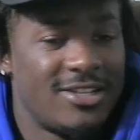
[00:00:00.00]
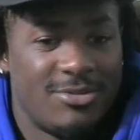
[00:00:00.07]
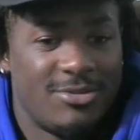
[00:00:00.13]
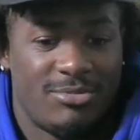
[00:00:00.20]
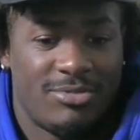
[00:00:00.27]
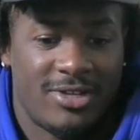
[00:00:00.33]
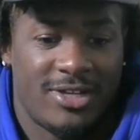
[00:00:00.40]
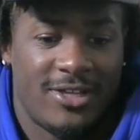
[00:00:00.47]

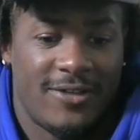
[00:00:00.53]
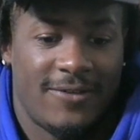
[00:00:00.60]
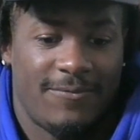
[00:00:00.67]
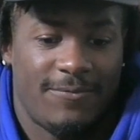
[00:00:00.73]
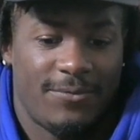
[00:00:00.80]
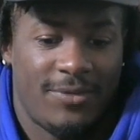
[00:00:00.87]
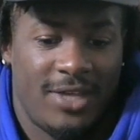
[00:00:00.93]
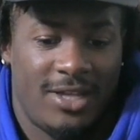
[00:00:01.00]
But
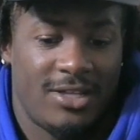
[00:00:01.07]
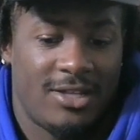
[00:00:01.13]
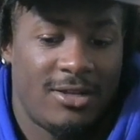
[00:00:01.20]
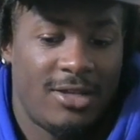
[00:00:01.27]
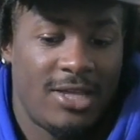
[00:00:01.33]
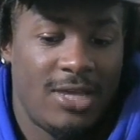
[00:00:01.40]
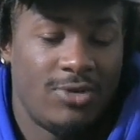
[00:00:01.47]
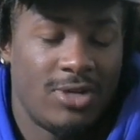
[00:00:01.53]
at the end of the day,
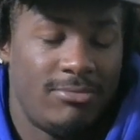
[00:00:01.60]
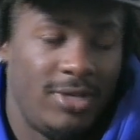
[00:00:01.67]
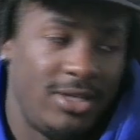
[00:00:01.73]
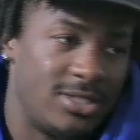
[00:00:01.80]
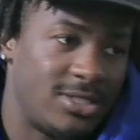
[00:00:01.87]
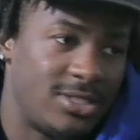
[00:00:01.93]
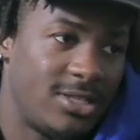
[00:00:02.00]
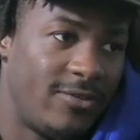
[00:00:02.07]
you want to make
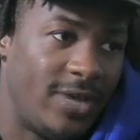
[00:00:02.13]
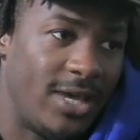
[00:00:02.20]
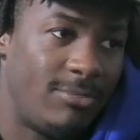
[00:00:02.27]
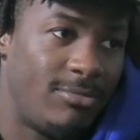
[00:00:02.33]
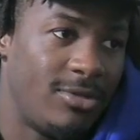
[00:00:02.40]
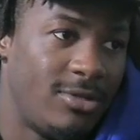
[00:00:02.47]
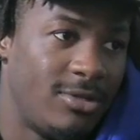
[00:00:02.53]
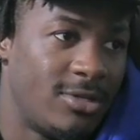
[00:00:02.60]
yourself
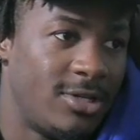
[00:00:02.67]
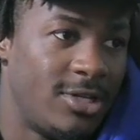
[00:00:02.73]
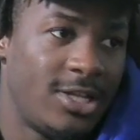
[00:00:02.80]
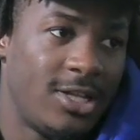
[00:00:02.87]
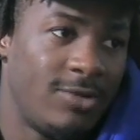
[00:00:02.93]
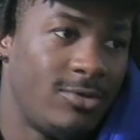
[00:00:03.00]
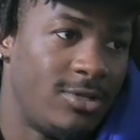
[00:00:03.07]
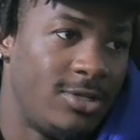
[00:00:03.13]
happy. Like, it ain't
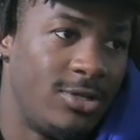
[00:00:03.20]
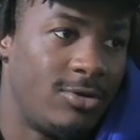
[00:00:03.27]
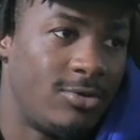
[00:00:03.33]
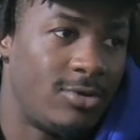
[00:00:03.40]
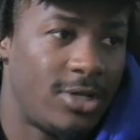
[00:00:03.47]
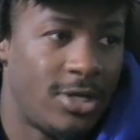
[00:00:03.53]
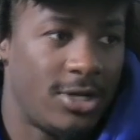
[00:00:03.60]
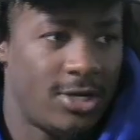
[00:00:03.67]
really no
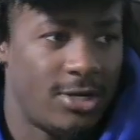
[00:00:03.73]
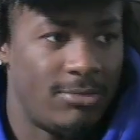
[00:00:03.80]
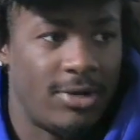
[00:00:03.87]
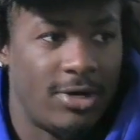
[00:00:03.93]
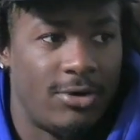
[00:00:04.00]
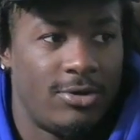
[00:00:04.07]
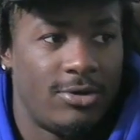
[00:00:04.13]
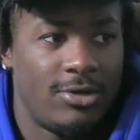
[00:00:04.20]
caring
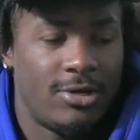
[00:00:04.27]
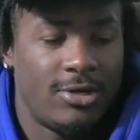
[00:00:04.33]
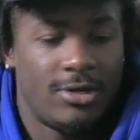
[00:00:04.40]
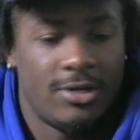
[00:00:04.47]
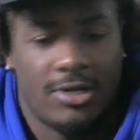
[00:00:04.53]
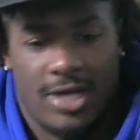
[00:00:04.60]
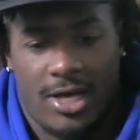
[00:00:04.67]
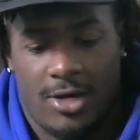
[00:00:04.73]
about
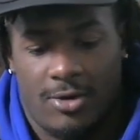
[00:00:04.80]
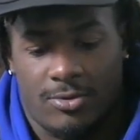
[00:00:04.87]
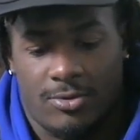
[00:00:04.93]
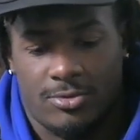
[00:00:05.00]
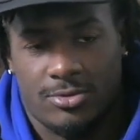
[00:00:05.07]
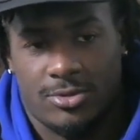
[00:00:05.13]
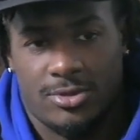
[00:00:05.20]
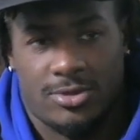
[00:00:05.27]
how
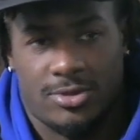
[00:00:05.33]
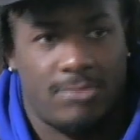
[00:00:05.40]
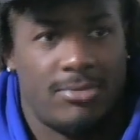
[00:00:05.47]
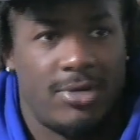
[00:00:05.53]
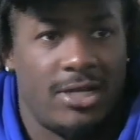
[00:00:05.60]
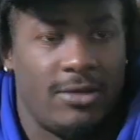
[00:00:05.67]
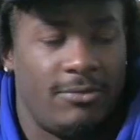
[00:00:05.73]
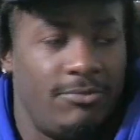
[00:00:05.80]

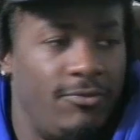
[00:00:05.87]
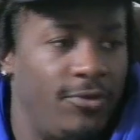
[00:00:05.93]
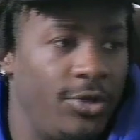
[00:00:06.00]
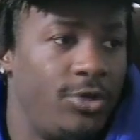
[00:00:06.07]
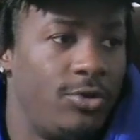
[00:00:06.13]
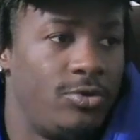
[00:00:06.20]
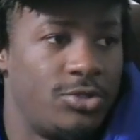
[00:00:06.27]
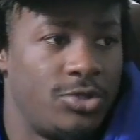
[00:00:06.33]
somebody
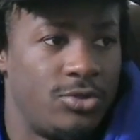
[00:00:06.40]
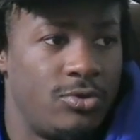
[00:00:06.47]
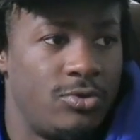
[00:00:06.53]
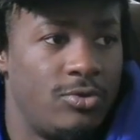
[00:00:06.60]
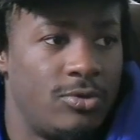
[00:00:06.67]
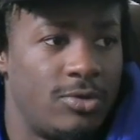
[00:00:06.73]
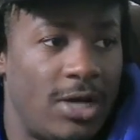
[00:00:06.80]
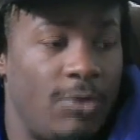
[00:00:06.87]
views you.
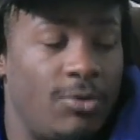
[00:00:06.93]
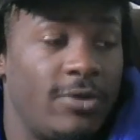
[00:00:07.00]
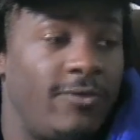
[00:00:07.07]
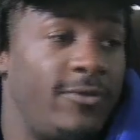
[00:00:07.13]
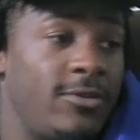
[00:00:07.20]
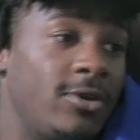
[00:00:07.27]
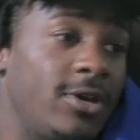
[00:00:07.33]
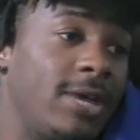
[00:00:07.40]
I want to
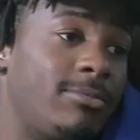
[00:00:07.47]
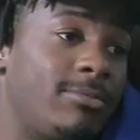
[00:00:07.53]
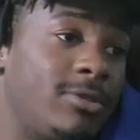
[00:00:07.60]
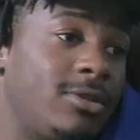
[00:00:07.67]
feel happy.